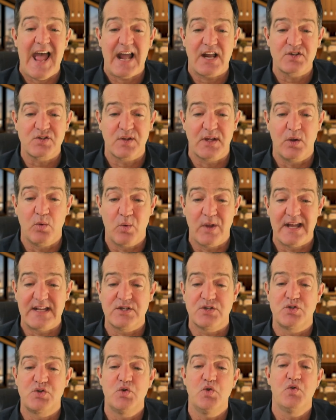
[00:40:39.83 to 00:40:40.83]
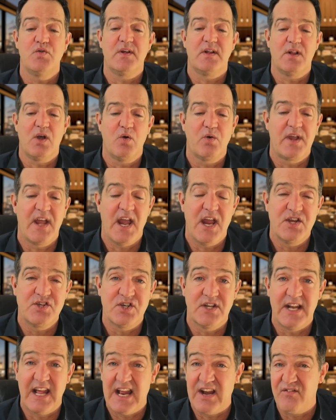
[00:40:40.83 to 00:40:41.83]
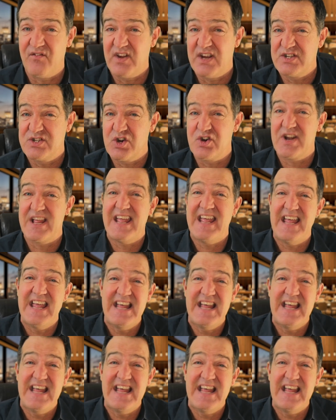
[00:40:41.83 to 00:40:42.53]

actually went to the location and ventured